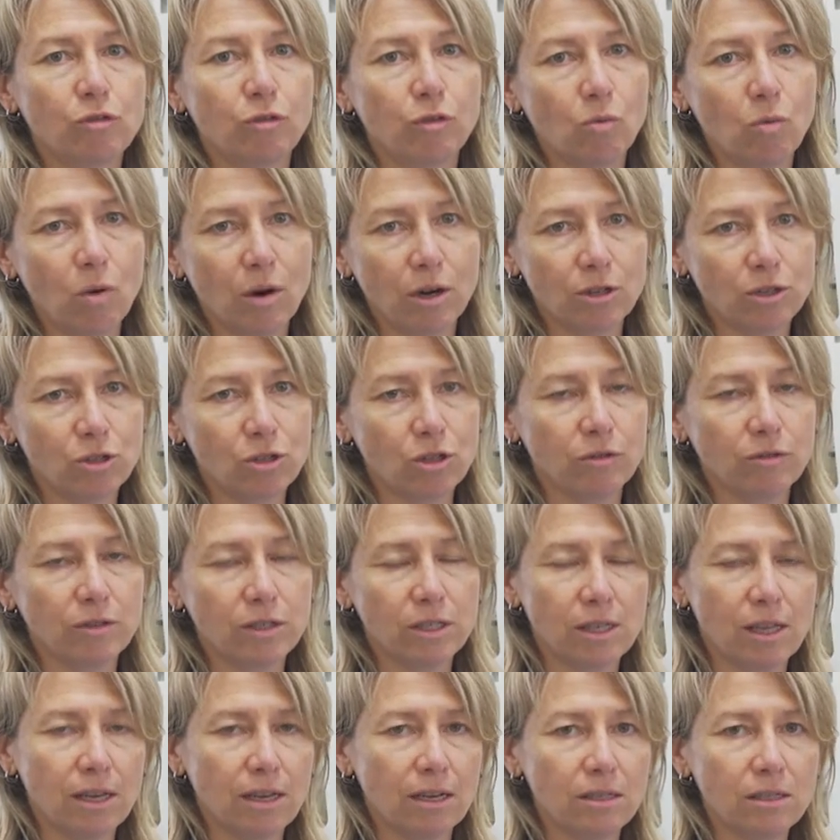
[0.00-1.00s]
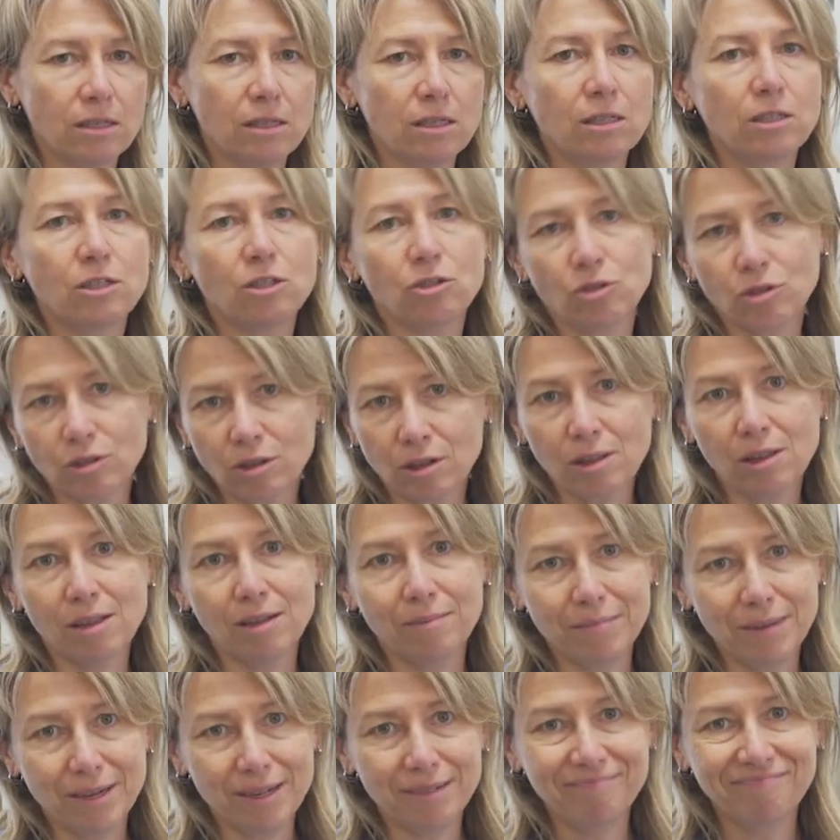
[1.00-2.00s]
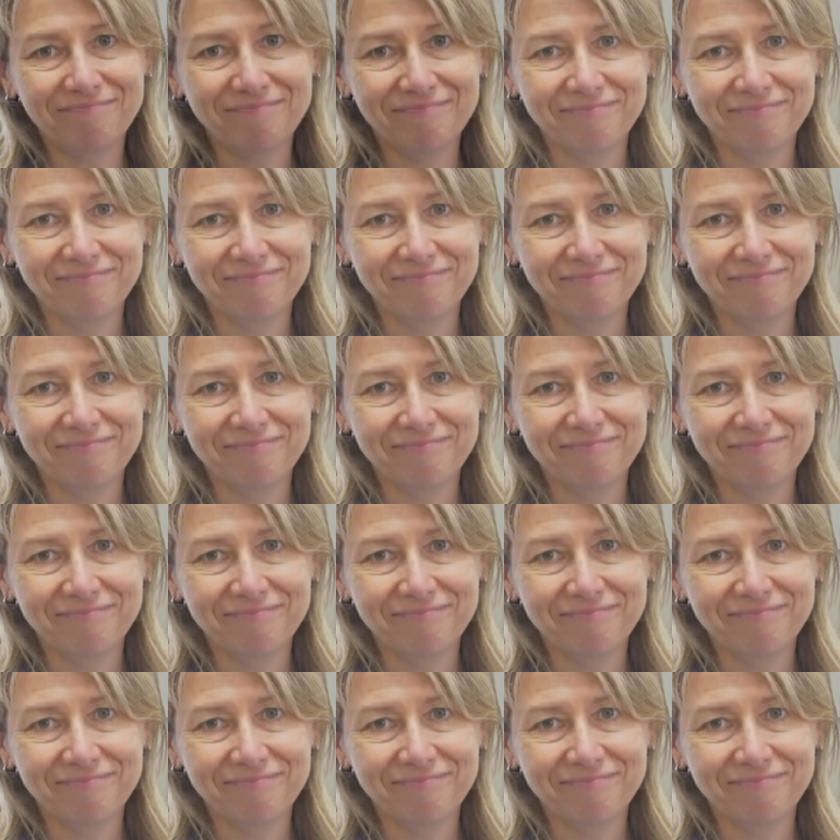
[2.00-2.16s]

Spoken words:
for water service lines in the District of Columbia.